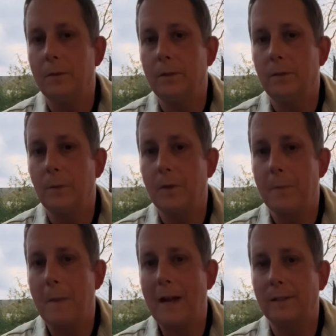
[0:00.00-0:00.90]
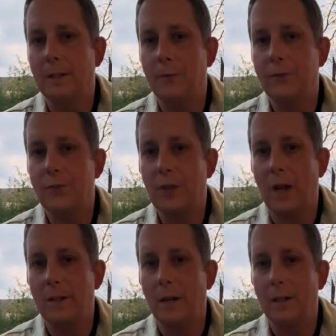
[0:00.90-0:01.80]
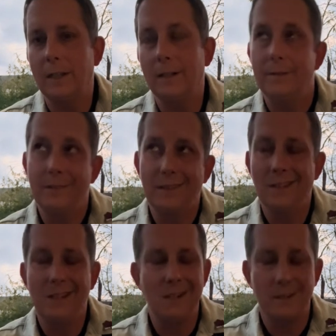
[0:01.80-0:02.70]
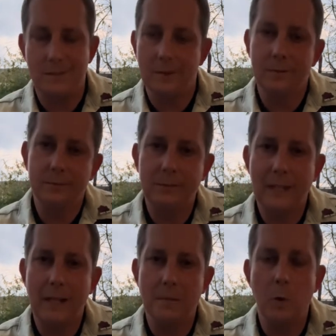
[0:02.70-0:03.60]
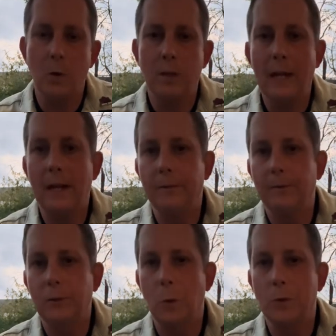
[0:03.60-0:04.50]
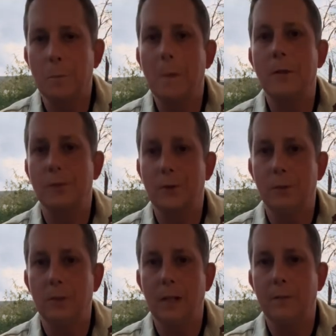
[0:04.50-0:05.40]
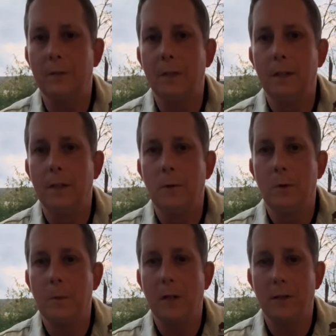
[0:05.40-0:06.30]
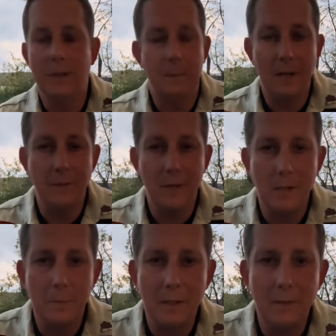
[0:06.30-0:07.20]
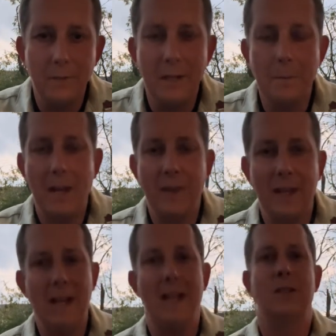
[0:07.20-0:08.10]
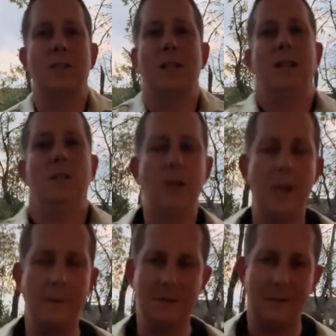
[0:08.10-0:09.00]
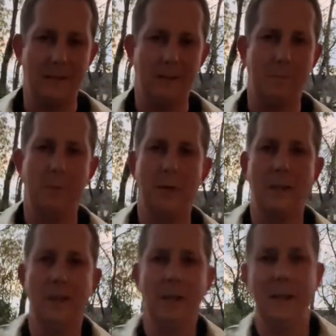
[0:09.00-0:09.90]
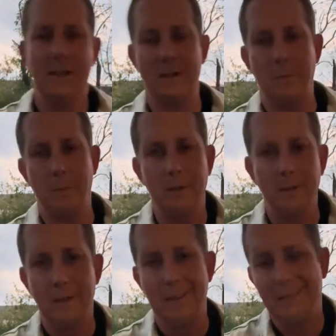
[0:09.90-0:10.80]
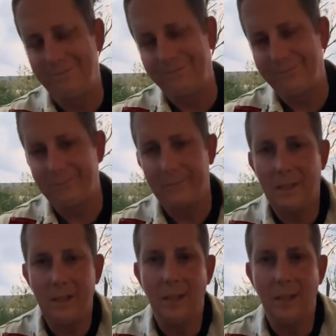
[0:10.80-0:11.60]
with the Mountain Goats and John Darnielle. And the lyrics are kind of more down towards middle school level with Pearl Jam. Eddie Vedder be offended by that. I understand Jeremy's got some pretty good lyrics, but, you know,